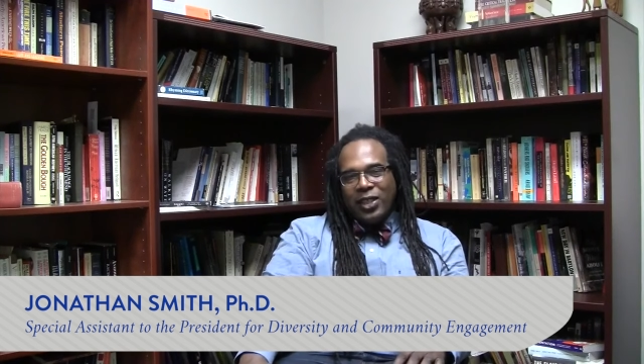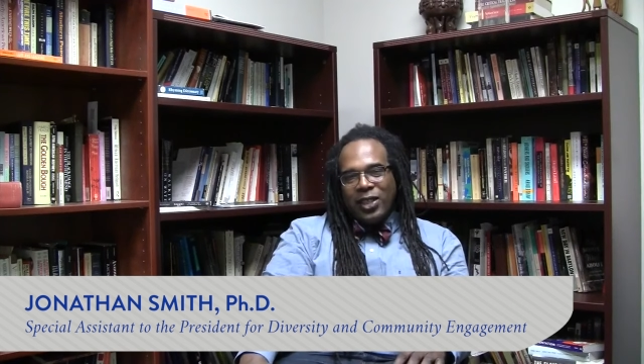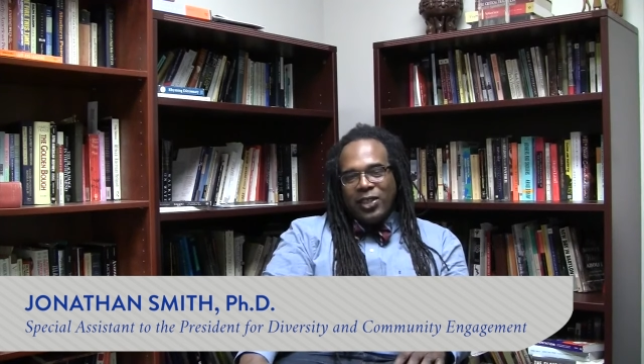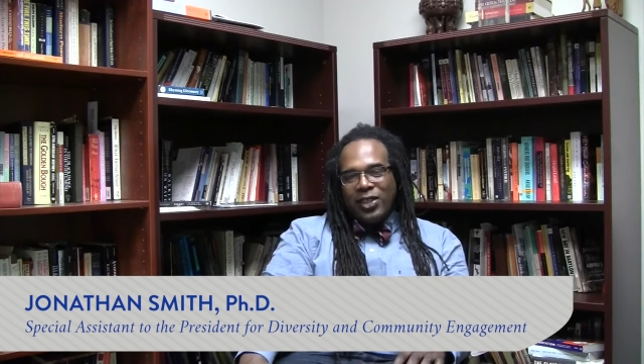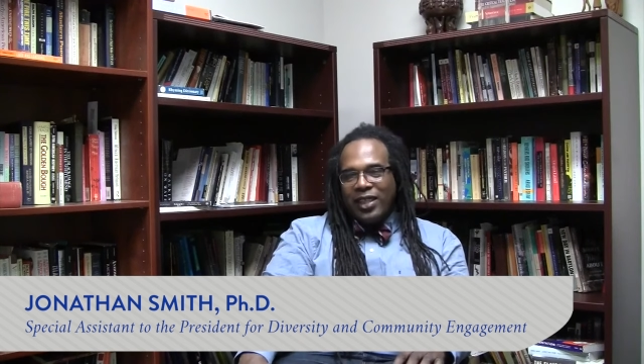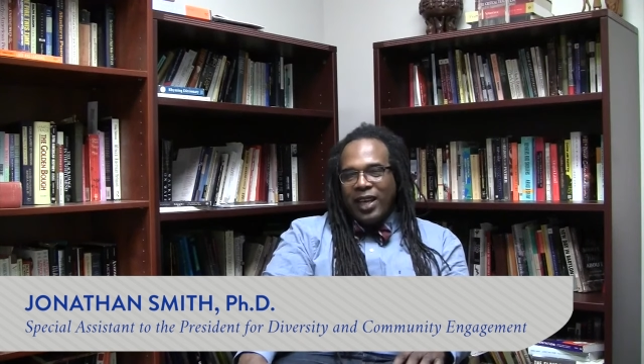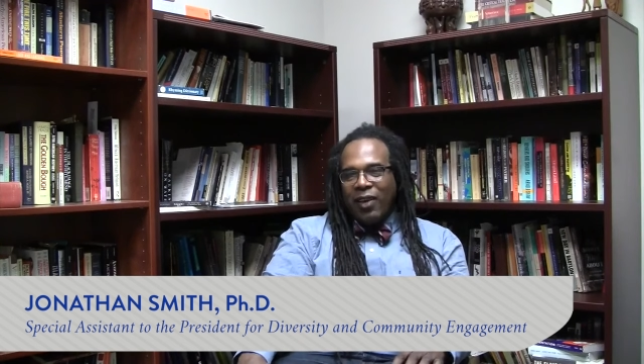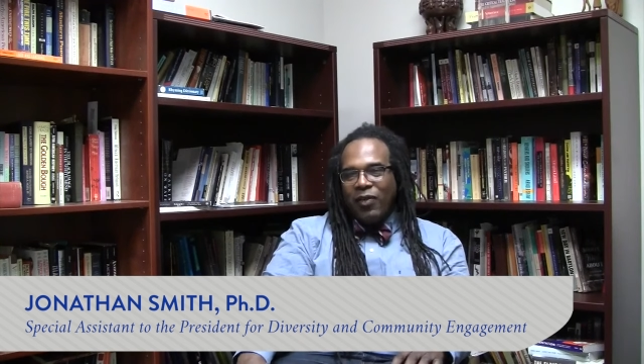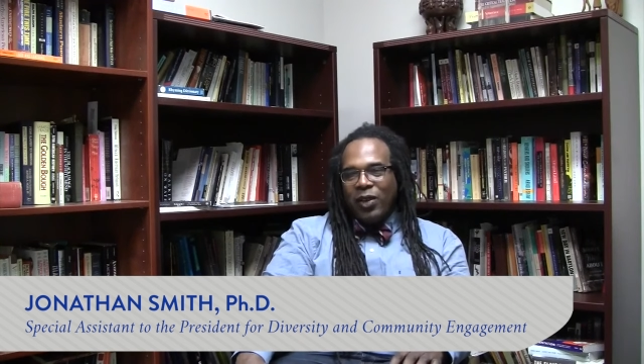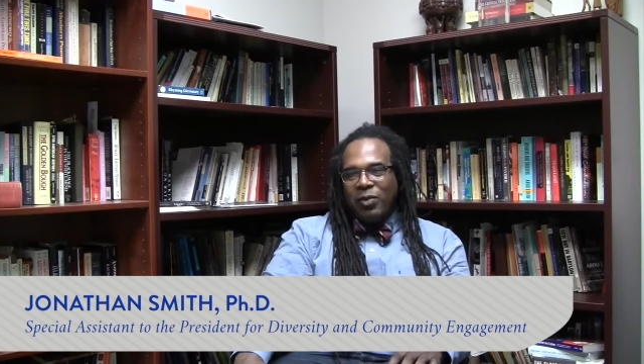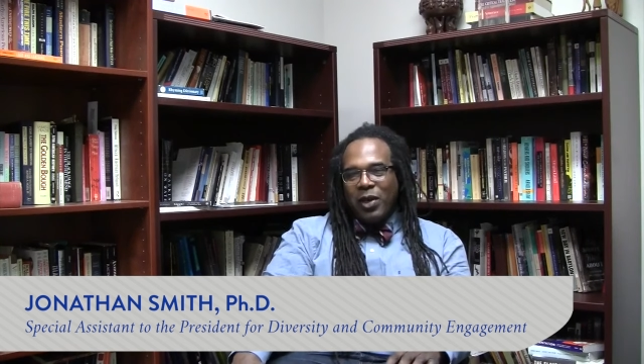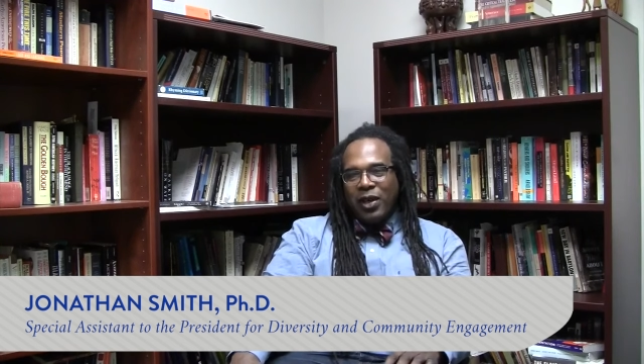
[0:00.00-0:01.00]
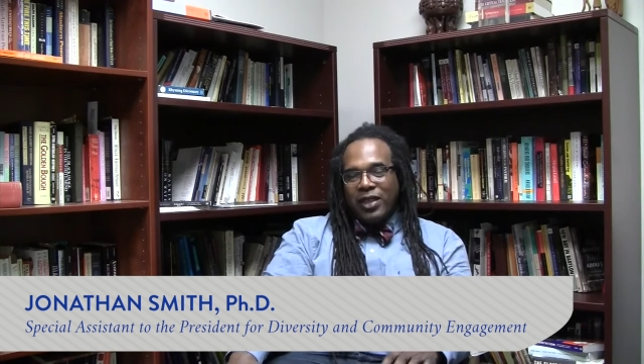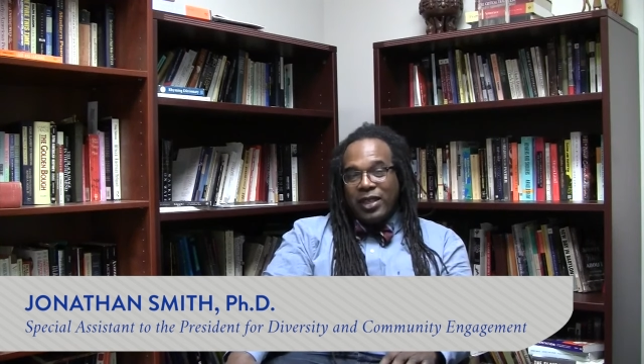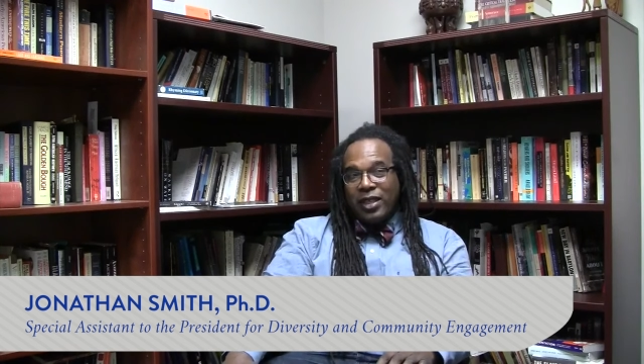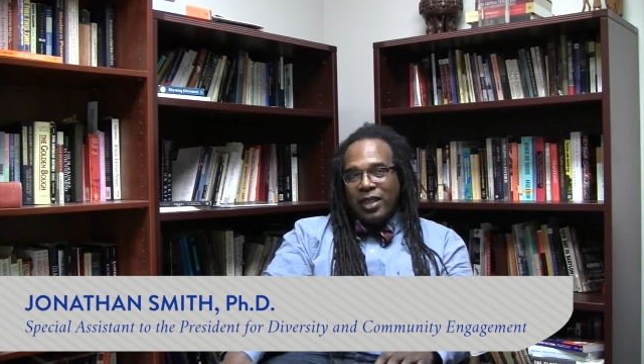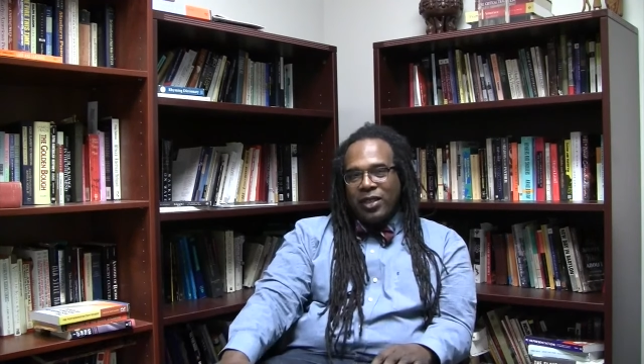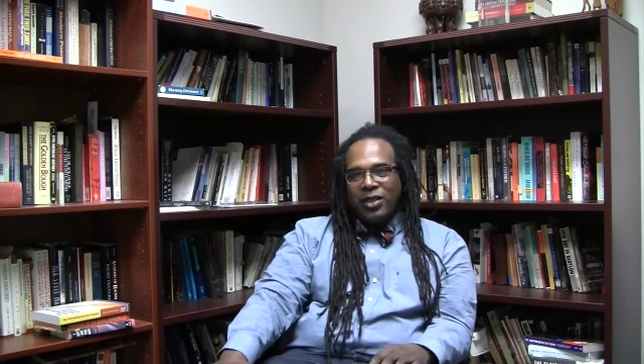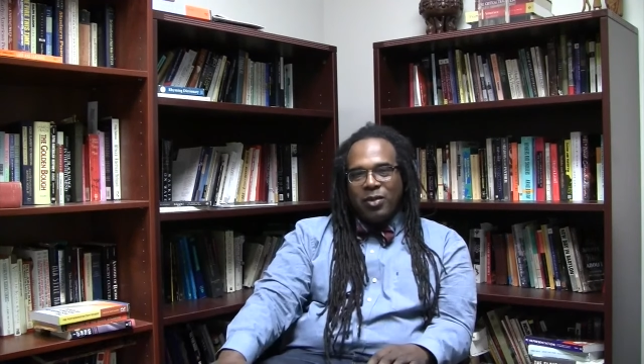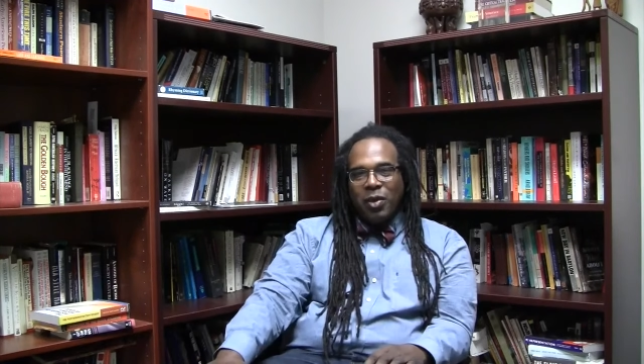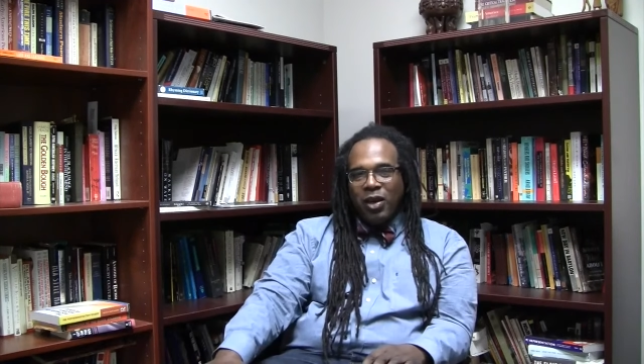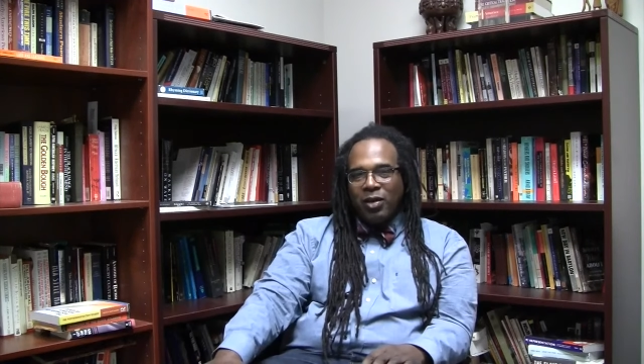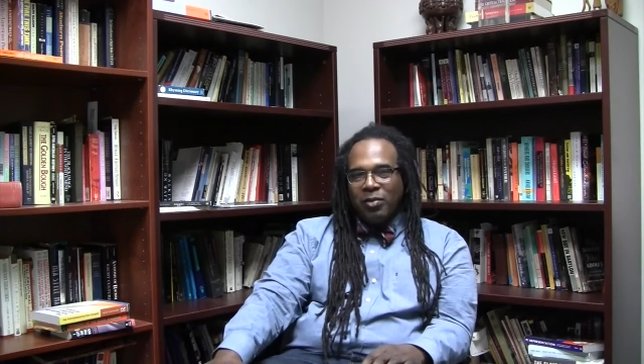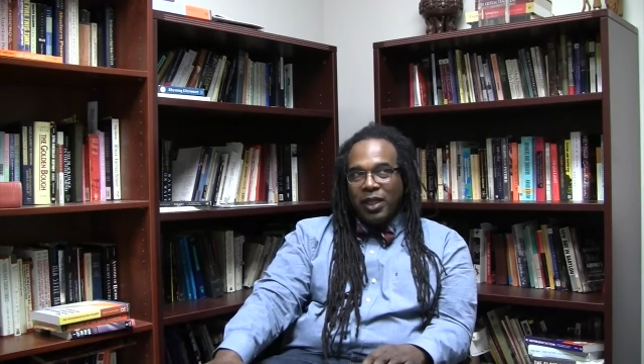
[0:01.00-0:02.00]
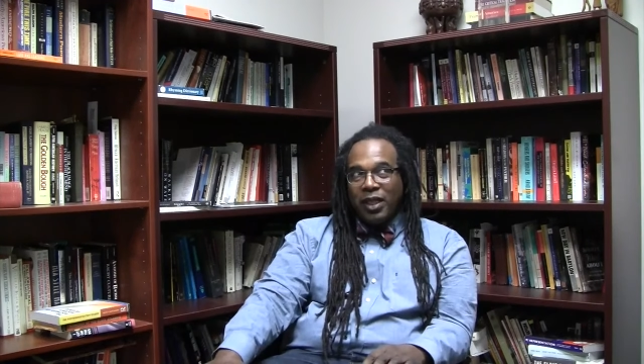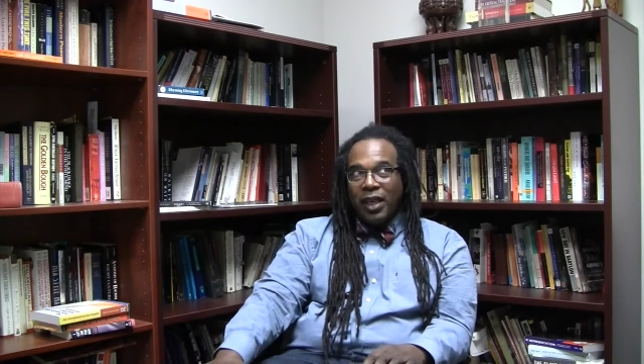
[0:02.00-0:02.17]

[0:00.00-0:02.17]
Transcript: teach in the African American Studies department,